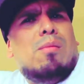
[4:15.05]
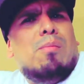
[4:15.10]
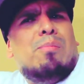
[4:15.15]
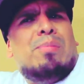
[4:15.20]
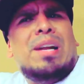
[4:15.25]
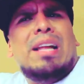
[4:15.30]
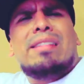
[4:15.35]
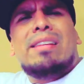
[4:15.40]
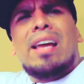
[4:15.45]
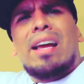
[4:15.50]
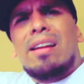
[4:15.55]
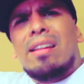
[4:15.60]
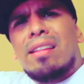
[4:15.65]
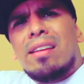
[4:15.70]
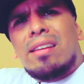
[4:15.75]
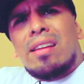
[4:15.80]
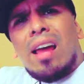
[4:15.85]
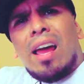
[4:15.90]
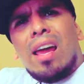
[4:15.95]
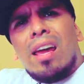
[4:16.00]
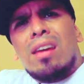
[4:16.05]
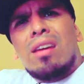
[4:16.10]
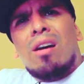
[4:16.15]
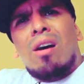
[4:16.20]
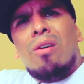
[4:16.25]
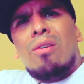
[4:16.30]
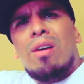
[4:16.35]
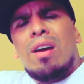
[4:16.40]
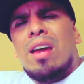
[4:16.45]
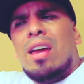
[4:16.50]
but at the end of the day,
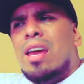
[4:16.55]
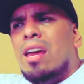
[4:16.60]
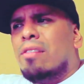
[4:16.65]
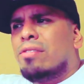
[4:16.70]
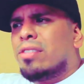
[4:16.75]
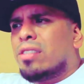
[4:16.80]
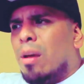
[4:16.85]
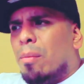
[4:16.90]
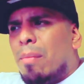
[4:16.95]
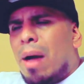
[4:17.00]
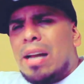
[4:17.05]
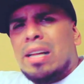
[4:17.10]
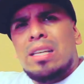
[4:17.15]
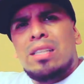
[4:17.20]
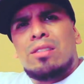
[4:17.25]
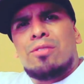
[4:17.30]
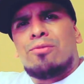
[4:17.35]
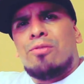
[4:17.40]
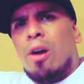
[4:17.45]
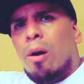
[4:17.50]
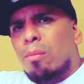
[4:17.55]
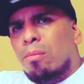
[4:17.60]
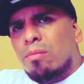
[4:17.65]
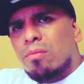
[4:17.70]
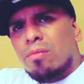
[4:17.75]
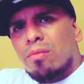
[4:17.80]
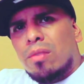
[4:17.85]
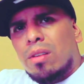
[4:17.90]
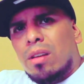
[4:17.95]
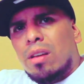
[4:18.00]
yo, if somebody's
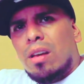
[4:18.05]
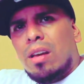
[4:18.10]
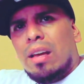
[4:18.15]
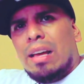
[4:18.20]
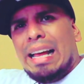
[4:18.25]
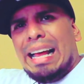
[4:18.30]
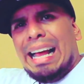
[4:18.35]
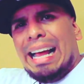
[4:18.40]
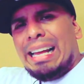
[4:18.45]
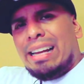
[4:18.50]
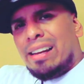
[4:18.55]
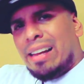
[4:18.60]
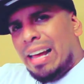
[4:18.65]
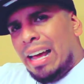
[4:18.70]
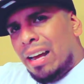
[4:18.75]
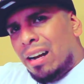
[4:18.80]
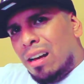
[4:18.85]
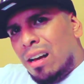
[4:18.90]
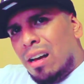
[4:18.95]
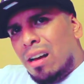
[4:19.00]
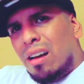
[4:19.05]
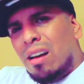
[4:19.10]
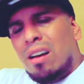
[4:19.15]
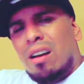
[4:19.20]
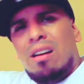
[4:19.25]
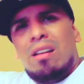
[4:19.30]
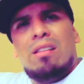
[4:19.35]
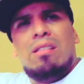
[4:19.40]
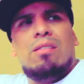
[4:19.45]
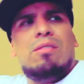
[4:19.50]
from Atlanta,
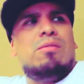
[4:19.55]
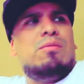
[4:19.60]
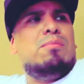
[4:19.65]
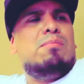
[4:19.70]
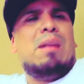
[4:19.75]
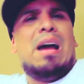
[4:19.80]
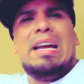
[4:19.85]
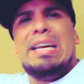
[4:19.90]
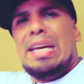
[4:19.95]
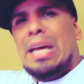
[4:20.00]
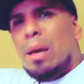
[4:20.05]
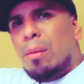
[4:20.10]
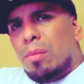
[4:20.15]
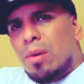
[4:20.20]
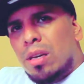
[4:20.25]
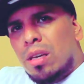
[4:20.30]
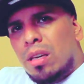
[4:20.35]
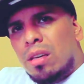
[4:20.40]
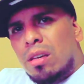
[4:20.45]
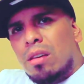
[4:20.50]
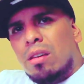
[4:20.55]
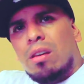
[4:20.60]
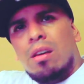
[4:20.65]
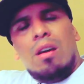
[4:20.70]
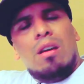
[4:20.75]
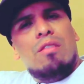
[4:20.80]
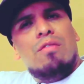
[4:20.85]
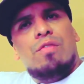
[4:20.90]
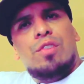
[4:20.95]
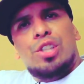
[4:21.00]
Miami,
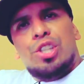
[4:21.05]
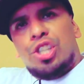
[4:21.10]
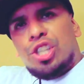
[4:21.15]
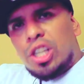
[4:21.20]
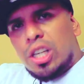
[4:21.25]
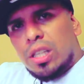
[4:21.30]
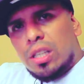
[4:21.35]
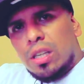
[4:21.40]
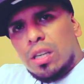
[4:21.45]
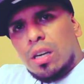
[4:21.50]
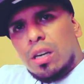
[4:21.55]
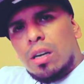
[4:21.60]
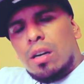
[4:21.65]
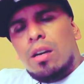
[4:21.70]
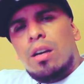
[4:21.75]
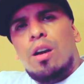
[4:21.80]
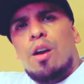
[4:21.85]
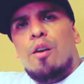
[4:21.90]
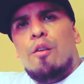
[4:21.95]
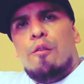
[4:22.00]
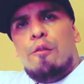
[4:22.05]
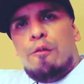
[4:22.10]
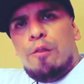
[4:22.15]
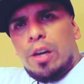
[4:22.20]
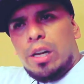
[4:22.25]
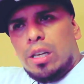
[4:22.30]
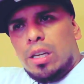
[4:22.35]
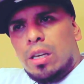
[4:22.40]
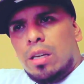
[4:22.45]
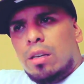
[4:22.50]
Virginia,
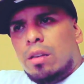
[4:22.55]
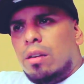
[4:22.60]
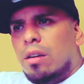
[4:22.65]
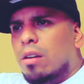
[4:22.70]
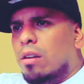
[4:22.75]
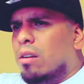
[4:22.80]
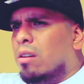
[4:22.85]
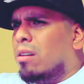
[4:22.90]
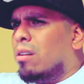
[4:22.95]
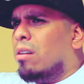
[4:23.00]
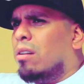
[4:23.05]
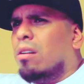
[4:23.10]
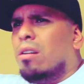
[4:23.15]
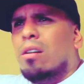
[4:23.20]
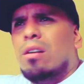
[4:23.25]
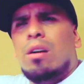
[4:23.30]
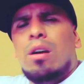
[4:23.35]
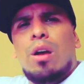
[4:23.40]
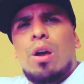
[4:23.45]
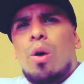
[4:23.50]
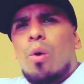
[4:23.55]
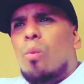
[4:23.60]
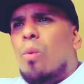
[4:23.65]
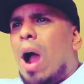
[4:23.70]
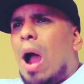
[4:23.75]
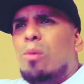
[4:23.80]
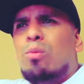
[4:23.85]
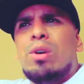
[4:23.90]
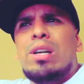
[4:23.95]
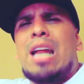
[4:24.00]
Philly,
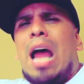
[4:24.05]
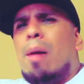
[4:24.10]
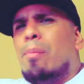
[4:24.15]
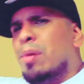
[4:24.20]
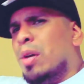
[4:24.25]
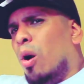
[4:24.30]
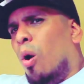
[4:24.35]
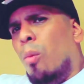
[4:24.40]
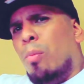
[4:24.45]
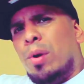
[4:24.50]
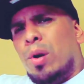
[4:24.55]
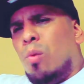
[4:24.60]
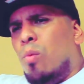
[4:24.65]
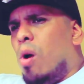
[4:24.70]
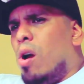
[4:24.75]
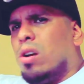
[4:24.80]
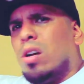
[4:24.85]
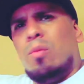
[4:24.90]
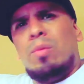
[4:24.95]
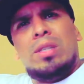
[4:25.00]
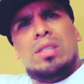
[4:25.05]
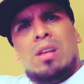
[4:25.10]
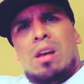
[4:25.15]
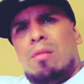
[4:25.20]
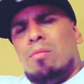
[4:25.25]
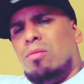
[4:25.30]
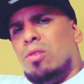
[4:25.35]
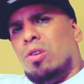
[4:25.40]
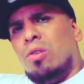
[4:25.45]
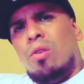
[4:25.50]
why wouldn't I be open to working with
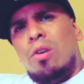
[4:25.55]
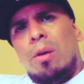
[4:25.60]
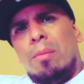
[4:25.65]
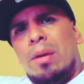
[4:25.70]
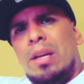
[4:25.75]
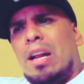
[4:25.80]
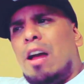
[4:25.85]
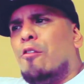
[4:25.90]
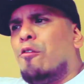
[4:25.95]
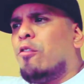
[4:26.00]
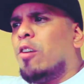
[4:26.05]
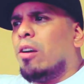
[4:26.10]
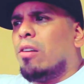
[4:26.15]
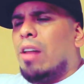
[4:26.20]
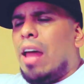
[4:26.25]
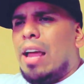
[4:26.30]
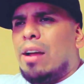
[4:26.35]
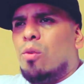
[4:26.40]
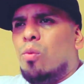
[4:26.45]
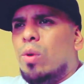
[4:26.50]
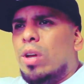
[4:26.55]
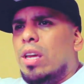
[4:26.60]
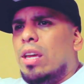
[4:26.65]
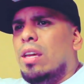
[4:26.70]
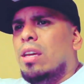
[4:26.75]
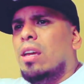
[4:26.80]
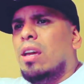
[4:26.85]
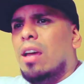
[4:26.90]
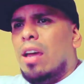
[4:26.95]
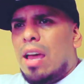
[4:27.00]
them? You know what I mean? I feel like
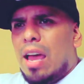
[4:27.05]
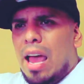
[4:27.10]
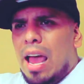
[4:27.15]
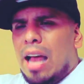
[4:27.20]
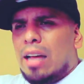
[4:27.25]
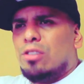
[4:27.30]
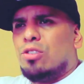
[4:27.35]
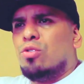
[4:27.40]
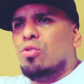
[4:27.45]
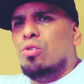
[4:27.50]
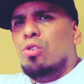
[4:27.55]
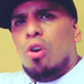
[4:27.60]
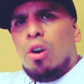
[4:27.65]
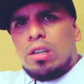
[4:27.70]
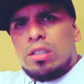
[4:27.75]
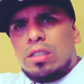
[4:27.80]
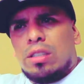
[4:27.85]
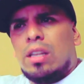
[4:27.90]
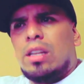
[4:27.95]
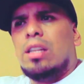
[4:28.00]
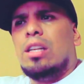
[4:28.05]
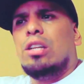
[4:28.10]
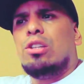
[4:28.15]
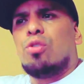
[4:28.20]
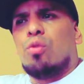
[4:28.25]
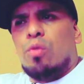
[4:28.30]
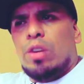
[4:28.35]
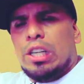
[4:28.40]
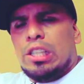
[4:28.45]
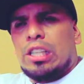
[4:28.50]
we, as New York City, need
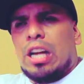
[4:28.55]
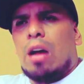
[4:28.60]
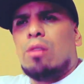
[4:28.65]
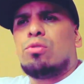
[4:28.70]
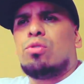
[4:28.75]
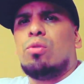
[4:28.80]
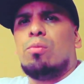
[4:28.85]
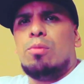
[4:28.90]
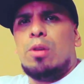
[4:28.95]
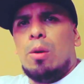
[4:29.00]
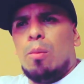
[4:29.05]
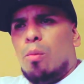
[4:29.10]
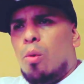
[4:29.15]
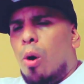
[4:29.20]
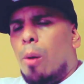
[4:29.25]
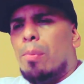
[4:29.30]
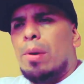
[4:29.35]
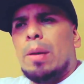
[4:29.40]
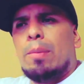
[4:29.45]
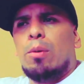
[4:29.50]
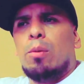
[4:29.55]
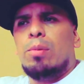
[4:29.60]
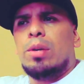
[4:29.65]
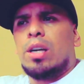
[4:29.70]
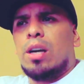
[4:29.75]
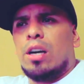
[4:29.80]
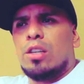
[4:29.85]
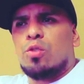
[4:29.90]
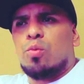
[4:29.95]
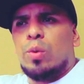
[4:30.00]
to reach out to more people
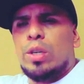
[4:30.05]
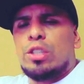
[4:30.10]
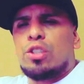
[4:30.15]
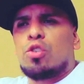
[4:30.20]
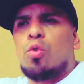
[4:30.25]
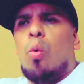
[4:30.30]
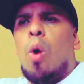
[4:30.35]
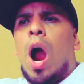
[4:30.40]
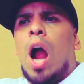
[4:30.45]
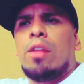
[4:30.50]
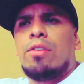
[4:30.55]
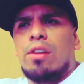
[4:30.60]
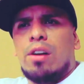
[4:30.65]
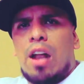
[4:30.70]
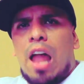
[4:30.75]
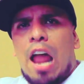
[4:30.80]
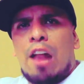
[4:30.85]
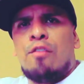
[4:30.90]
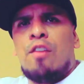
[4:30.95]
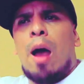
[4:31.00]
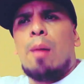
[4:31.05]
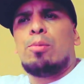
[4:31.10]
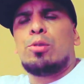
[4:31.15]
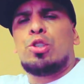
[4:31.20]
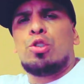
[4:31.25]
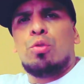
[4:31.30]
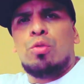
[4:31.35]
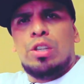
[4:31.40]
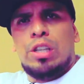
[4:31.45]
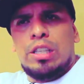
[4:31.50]
because we squandered a lot of
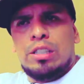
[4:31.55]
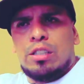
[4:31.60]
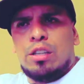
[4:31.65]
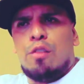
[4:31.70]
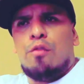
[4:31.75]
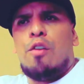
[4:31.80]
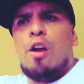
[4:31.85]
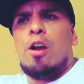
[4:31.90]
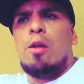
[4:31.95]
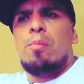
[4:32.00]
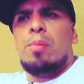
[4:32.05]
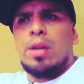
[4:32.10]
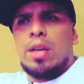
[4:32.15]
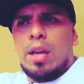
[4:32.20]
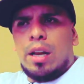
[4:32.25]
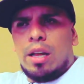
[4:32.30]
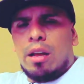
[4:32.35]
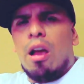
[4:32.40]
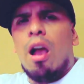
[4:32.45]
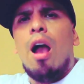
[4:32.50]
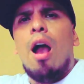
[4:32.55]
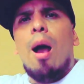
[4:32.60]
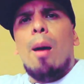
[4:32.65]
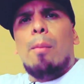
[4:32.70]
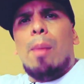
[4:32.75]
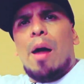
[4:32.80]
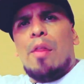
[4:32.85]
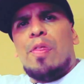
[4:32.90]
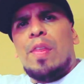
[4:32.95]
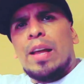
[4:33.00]
opportunities in the very beginning
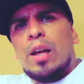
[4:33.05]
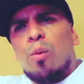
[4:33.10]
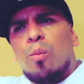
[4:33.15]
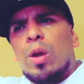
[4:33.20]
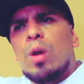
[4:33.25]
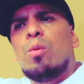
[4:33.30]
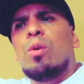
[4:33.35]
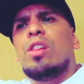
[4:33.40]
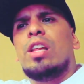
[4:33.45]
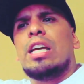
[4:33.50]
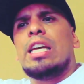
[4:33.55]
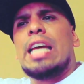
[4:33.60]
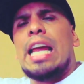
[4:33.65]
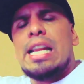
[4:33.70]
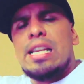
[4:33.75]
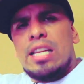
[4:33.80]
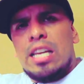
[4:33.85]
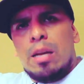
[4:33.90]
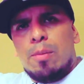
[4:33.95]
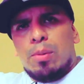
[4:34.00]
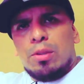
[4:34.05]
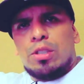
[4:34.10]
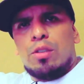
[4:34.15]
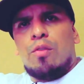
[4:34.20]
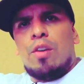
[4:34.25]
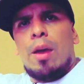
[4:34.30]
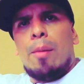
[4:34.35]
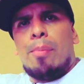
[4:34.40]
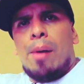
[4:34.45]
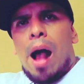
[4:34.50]
by thinking we were the gatekeepers
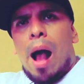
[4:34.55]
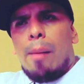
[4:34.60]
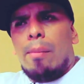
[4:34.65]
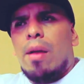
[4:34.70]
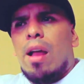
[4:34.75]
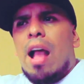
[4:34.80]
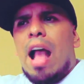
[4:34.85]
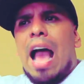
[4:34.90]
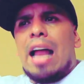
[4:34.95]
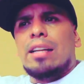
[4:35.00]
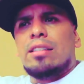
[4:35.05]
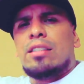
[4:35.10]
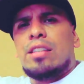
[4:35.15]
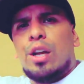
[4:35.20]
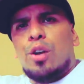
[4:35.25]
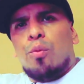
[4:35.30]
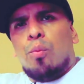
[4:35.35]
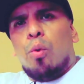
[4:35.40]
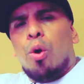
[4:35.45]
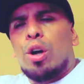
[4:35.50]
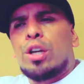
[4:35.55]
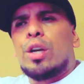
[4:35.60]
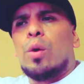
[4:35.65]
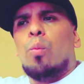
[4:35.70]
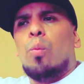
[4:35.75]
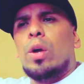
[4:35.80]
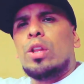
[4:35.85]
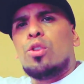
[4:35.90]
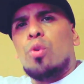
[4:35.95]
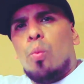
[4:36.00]
of hip hop, and instead of
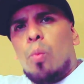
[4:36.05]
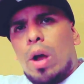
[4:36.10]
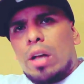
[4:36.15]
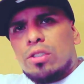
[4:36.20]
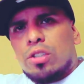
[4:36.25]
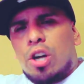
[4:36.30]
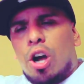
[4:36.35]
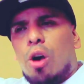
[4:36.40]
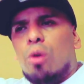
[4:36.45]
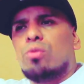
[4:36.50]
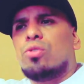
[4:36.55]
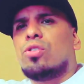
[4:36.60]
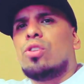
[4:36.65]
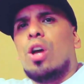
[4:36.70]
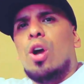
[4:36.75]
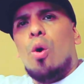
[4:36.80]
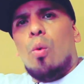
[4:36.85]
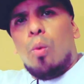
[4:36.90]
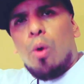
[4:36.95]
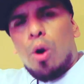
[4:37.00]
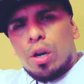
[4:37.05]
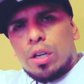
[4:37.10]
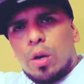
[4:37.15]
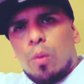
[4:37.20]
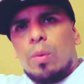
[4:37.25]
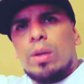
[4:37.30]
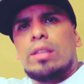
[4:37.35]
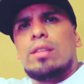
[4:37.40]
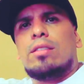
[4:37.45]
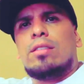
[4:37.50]
working with the West Coast,
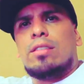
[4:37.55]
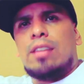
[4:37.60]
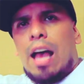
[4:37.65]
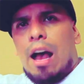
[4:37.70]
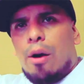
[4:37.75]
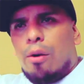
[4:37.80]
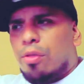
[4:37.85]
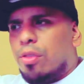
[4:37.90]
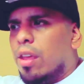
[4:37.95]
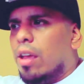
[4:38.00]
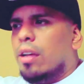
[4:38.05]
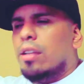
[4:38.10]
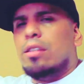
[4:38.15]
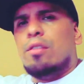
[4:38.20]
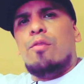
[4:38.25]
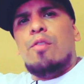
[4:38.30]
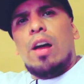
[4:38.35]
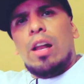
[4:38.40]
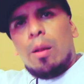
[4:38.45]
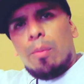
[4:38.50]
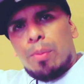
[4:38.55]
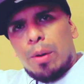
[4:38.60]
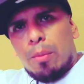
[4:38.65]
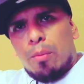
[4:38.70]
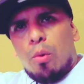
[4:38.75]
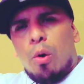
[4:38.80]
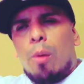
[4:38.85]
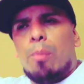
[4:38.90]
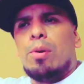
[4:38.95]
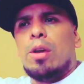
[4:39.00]
working with the South, developing
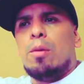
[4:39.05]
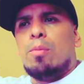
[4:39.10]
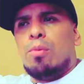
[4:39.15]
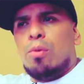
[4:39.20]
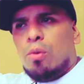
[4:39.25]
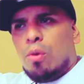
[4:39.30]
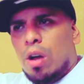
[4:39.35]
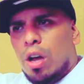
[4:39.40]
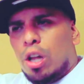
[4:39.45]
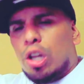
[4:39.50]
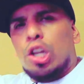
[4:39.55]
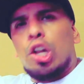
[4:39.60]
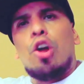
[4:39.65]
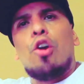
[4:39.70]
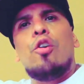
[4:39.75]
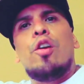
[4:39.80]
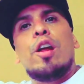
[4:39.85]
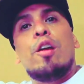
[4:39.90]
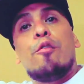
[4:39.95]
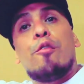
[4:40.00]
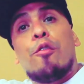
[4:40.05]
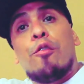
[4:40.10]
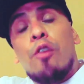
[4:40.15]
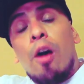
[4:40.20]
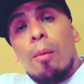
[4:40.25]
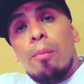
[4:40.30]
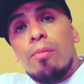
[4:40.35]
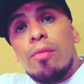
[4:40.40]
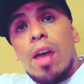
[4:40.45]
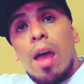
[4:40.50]
more people, learning
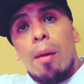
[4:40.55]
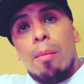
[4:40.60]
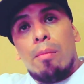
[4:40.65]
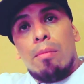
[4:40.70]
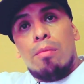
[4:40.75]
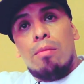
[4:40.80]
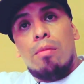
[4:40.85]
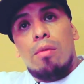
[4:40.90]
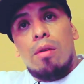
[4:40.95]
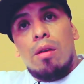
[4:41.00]
from them,